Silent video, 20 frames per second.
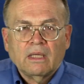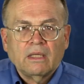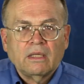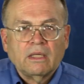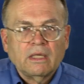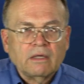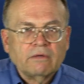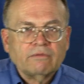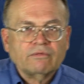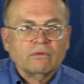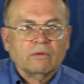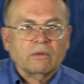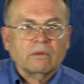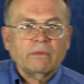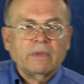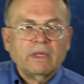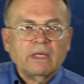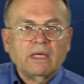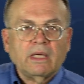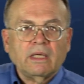Therefore,
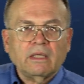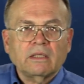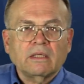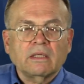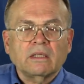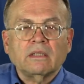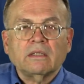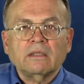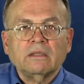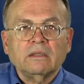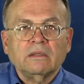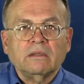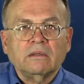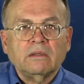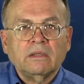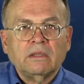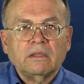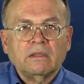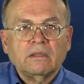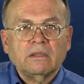we can
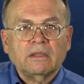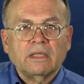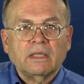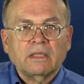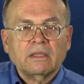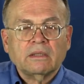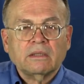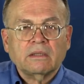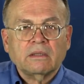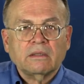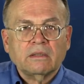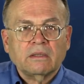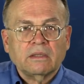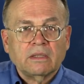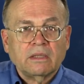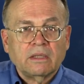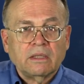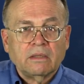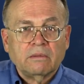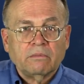conclude that
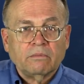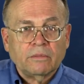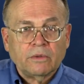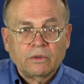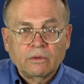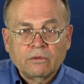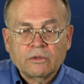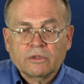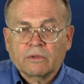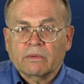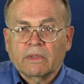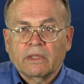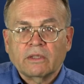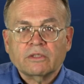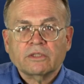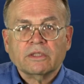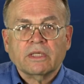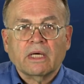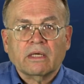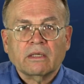the moons around
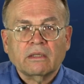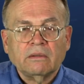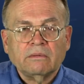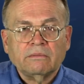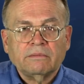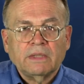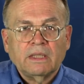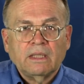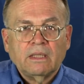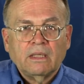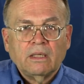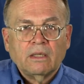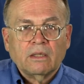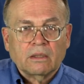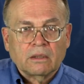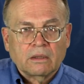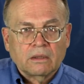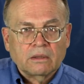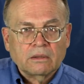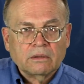Saturn,
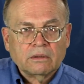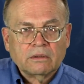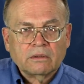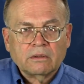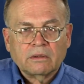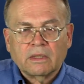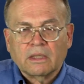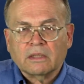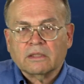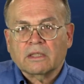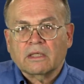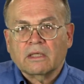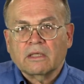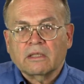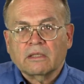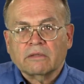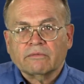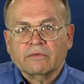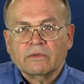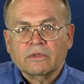Earth, the entire
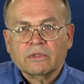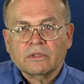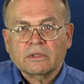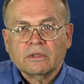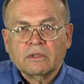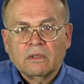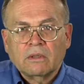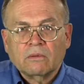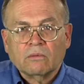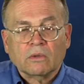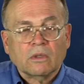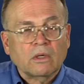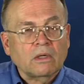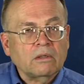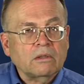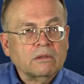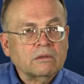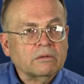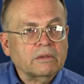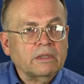universe, were
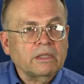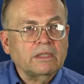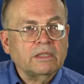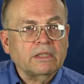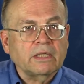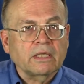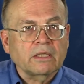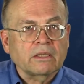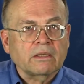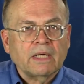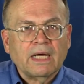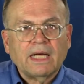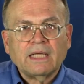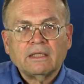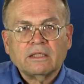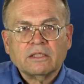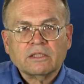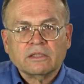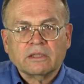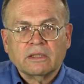all created together at
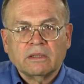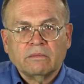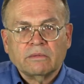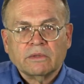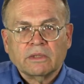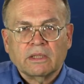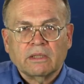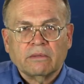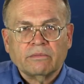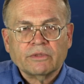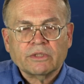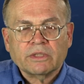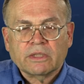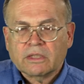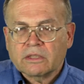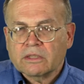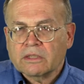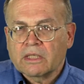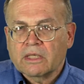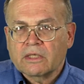the same time
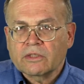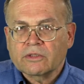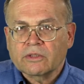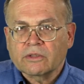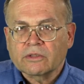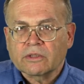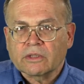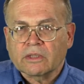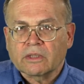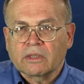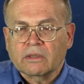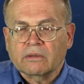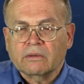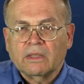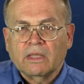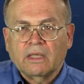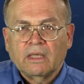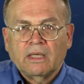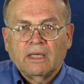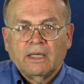6,000 years ago,
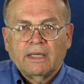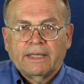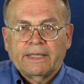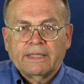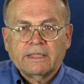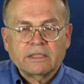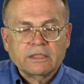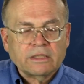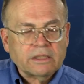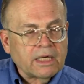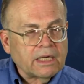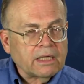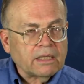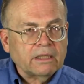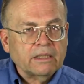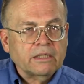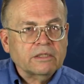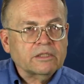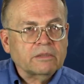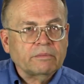as
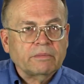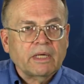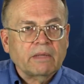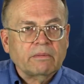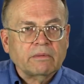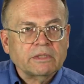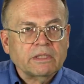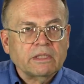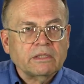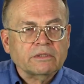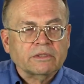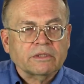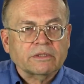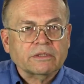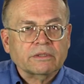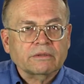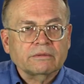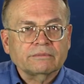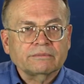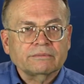exactly as the Bible tells
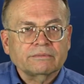us.